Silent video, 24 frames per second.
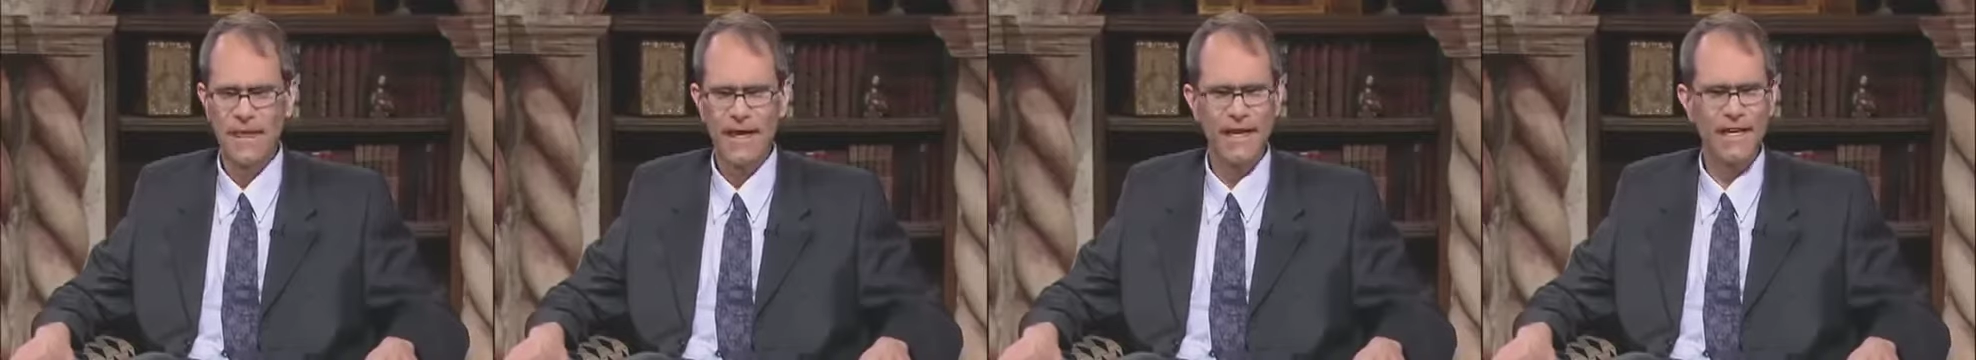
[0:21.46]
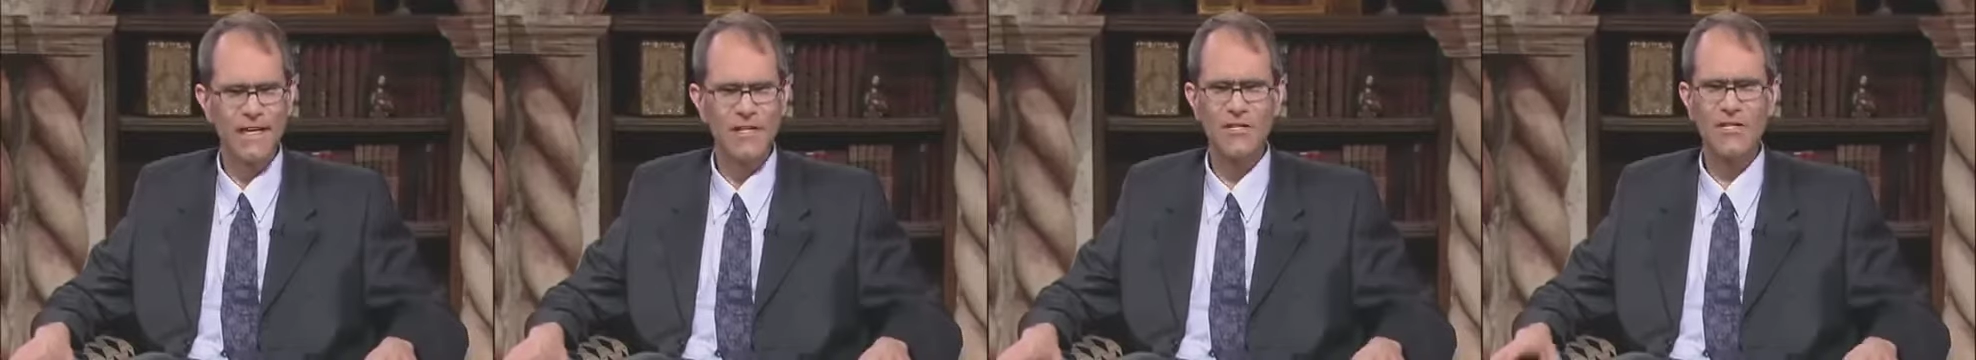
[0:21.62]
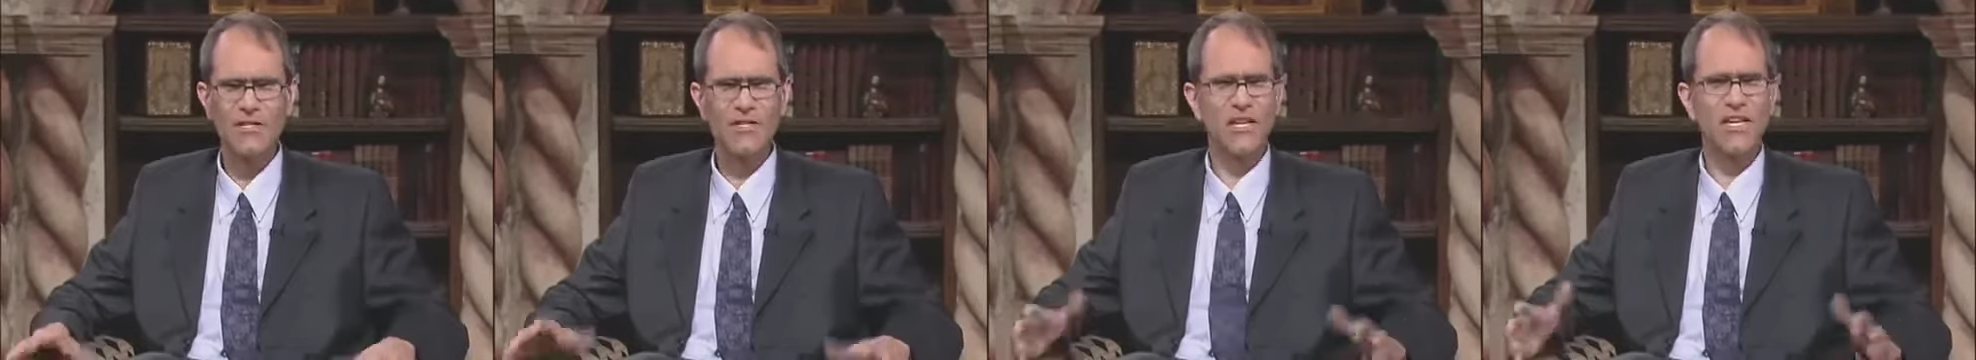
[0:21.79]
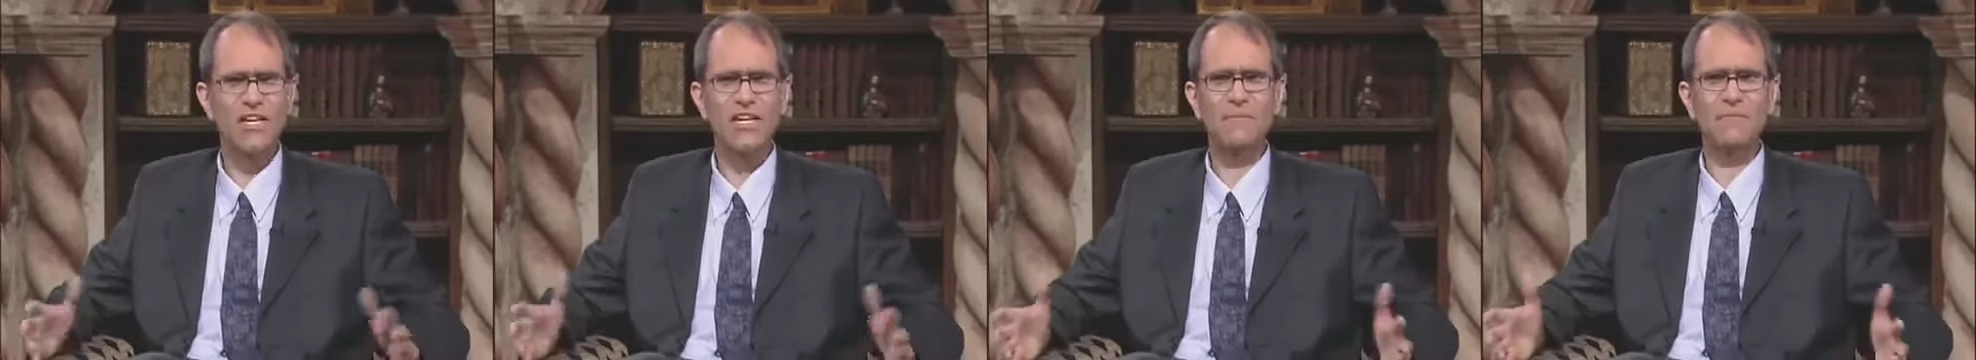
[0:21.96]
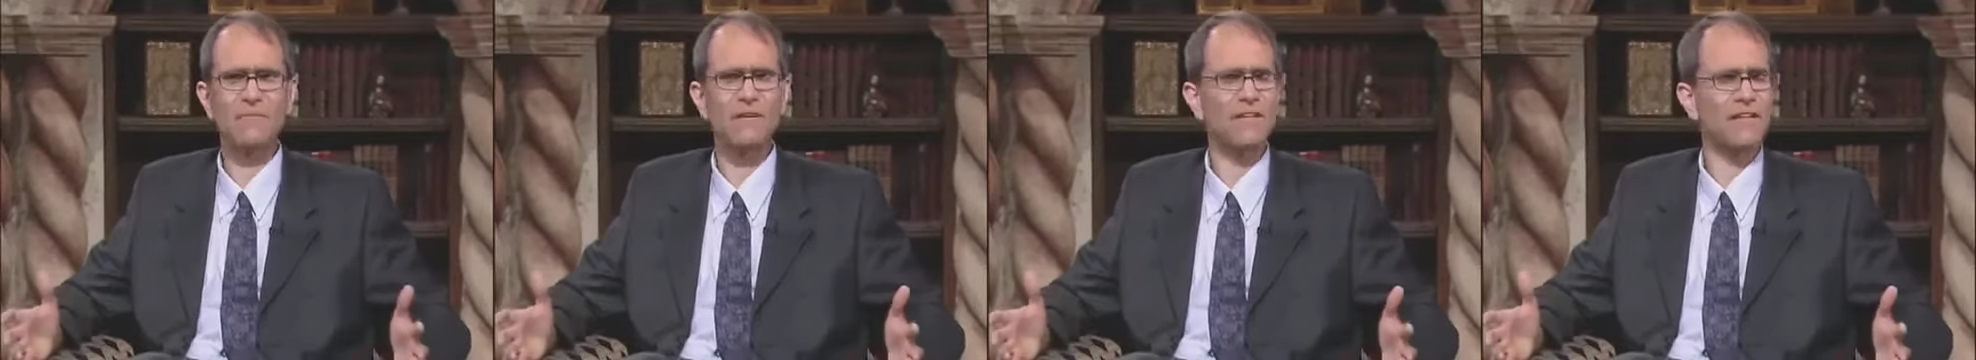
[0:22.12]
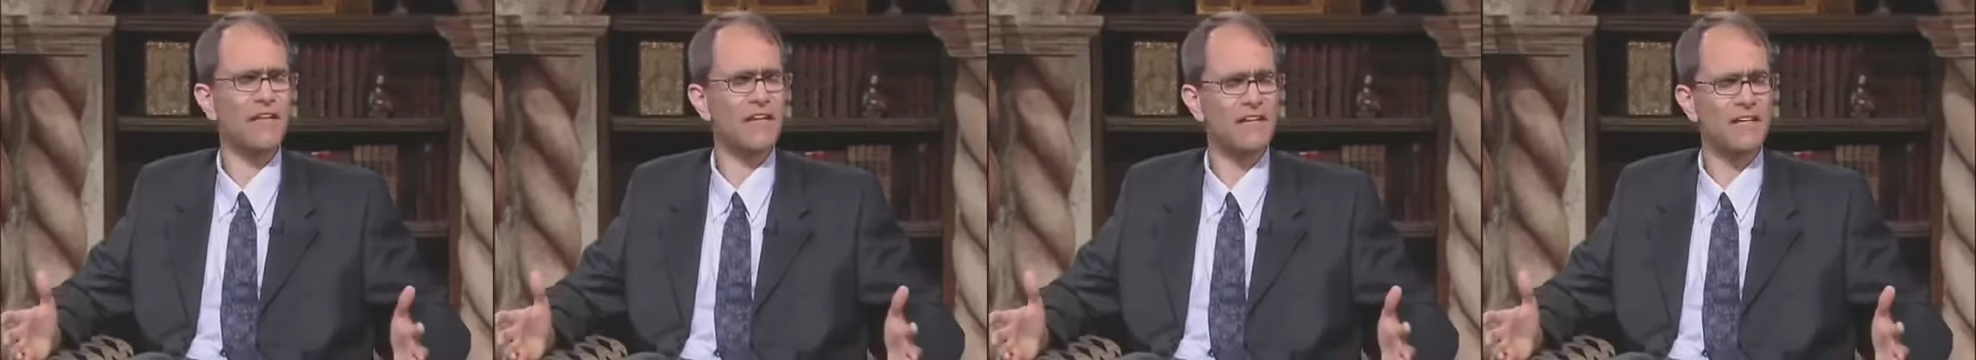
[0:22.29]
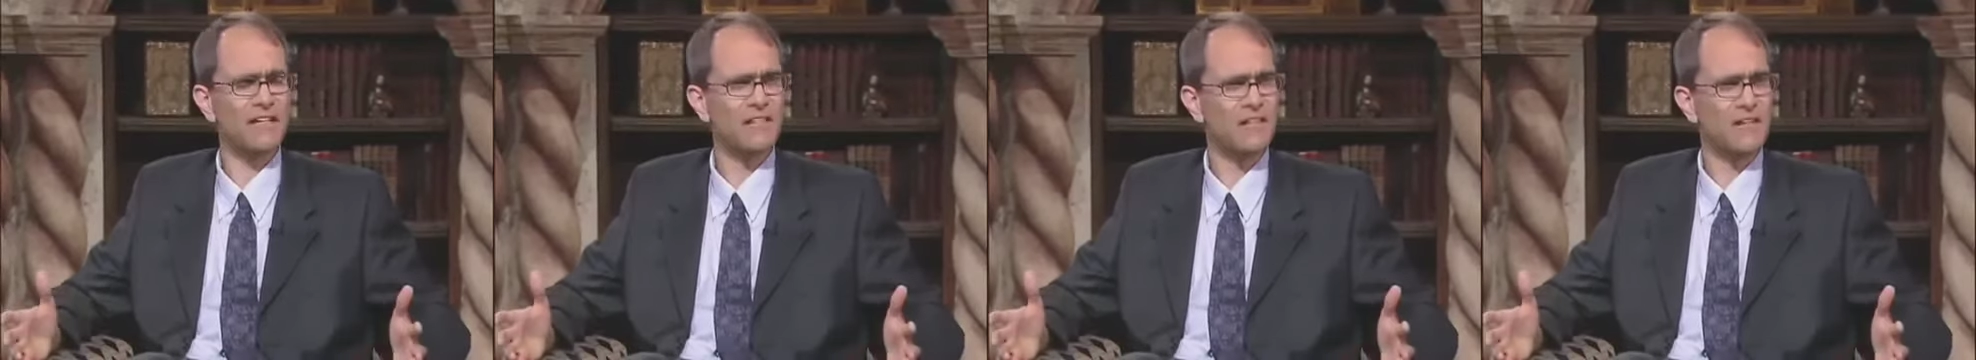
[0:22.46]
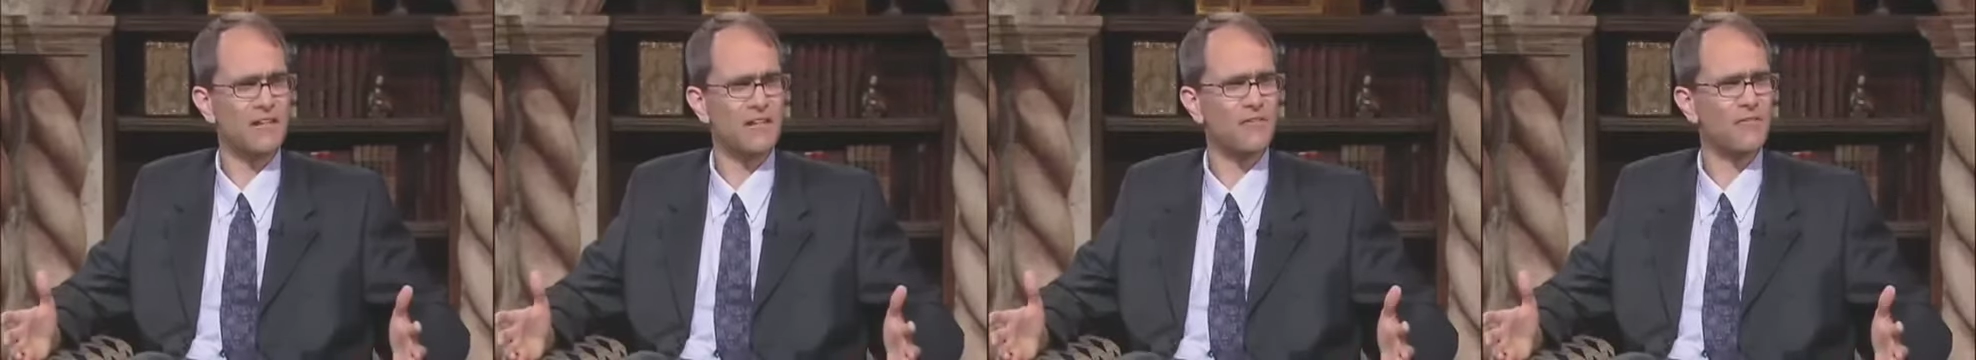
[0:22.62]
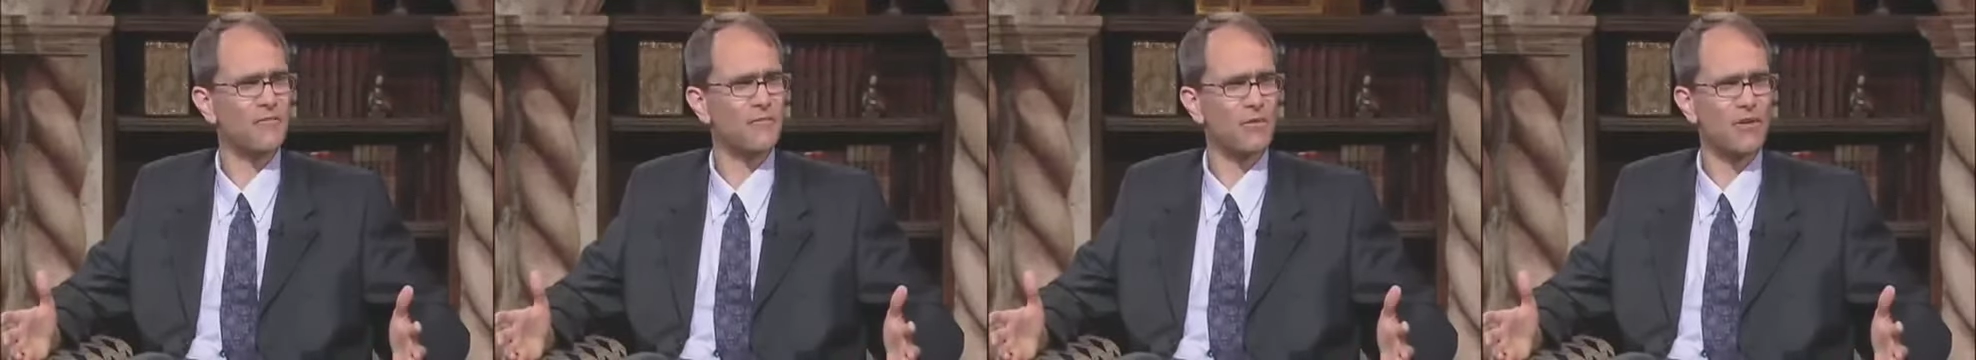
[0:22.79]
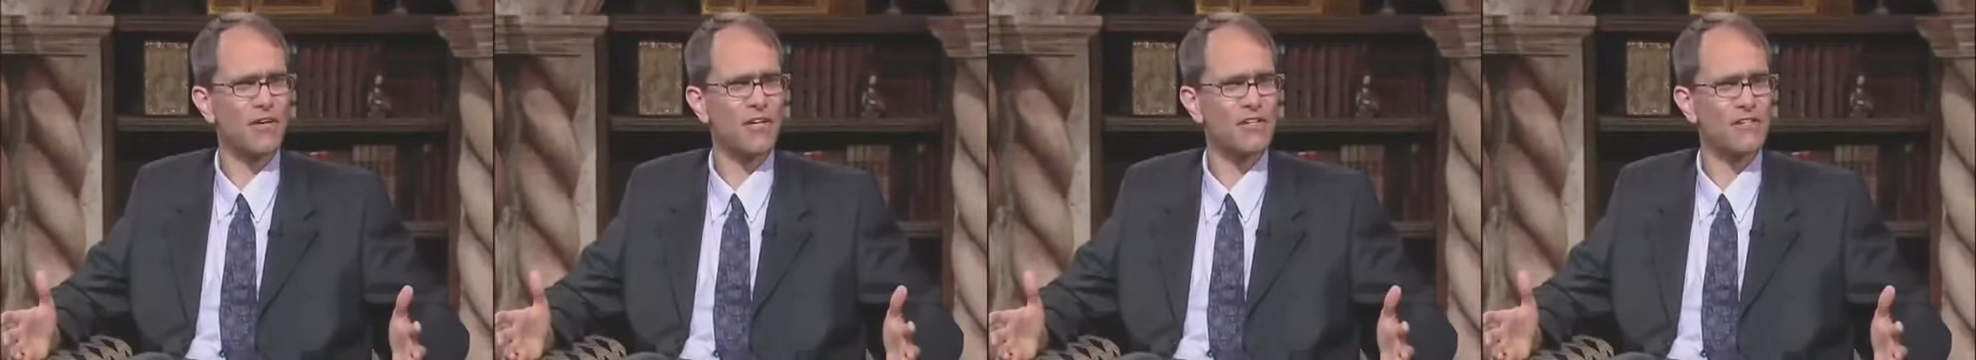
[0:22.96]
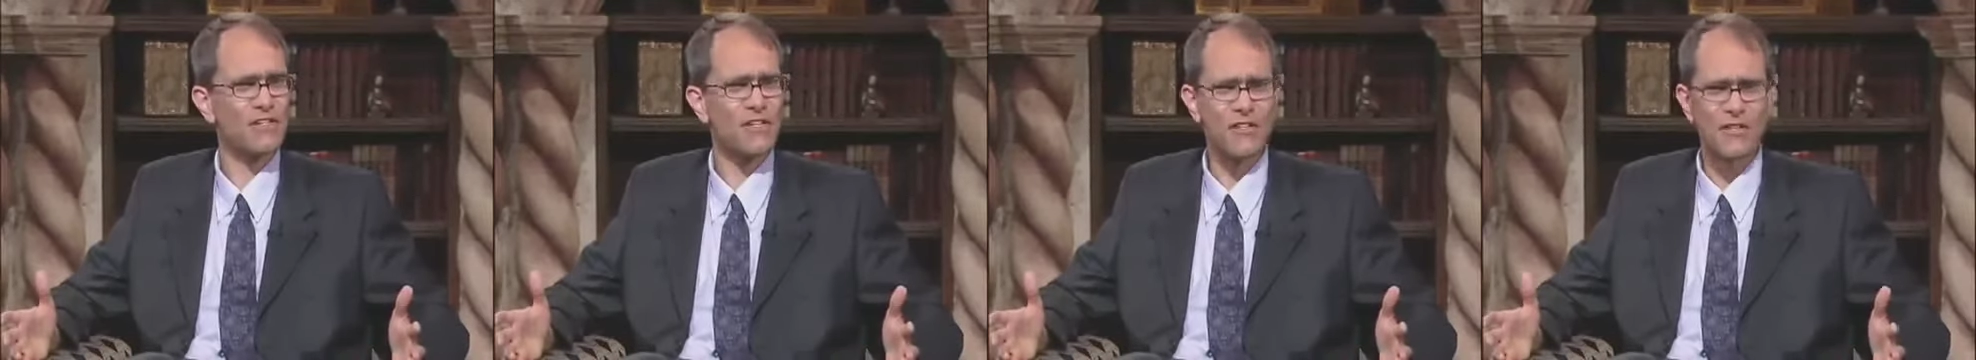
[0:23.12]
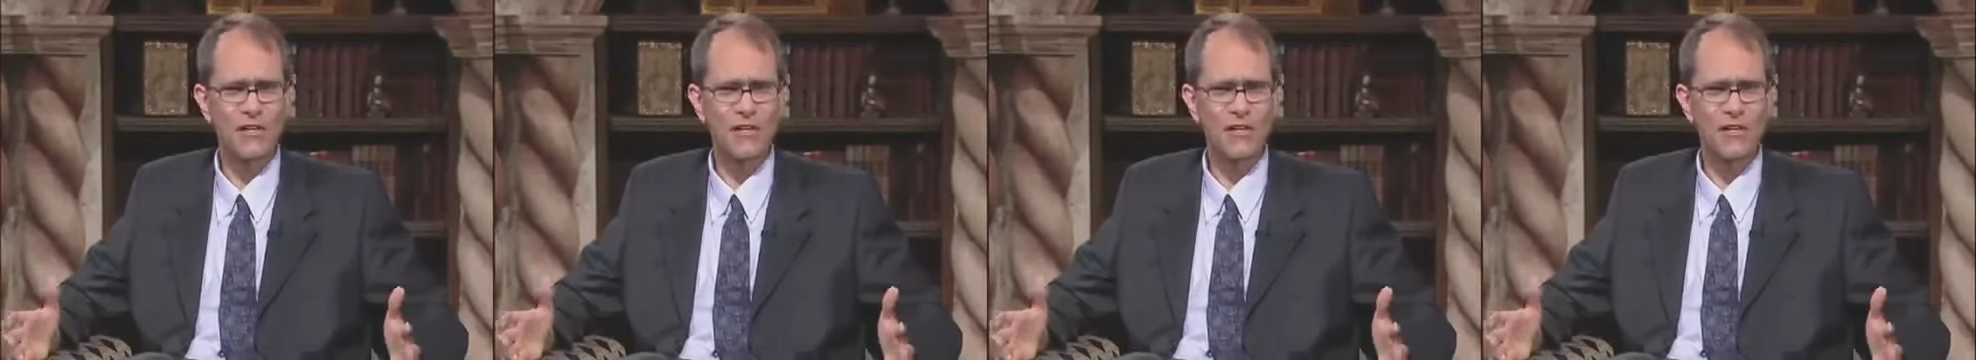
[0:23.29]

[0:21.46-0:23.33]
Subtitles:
And it just hit me like a ton of bricks.